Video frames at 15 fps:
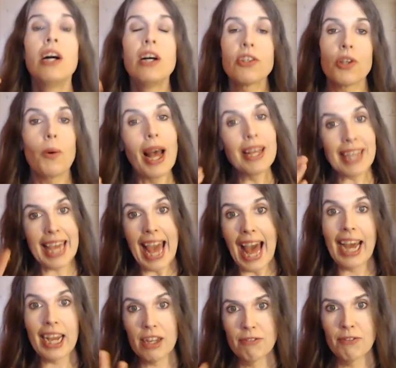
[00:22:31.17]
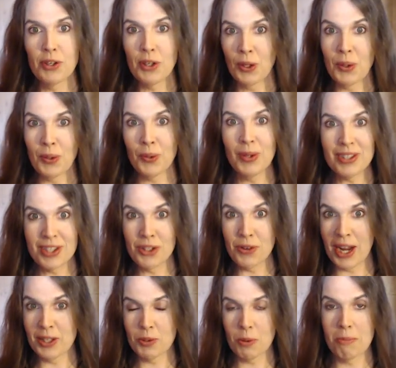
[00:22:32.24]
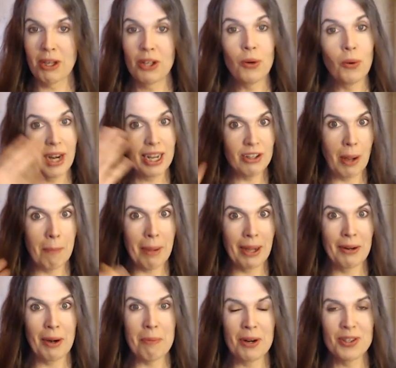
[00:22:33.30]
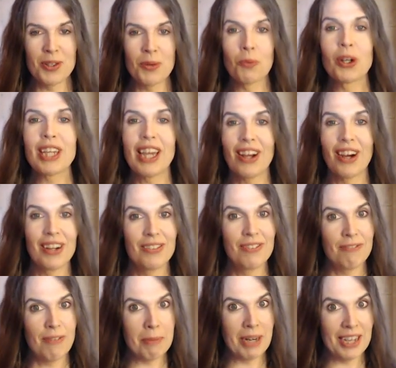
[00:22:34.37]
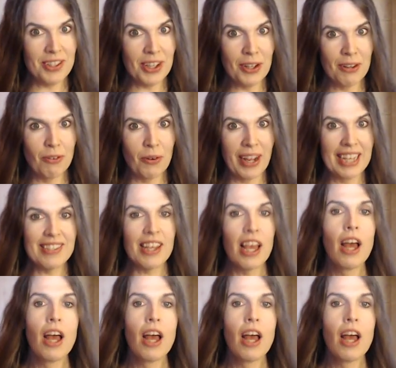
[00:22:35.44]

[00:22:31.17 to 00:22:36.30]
So as a hack for you as a trans woman or a non-binary person working on feminizing your voice,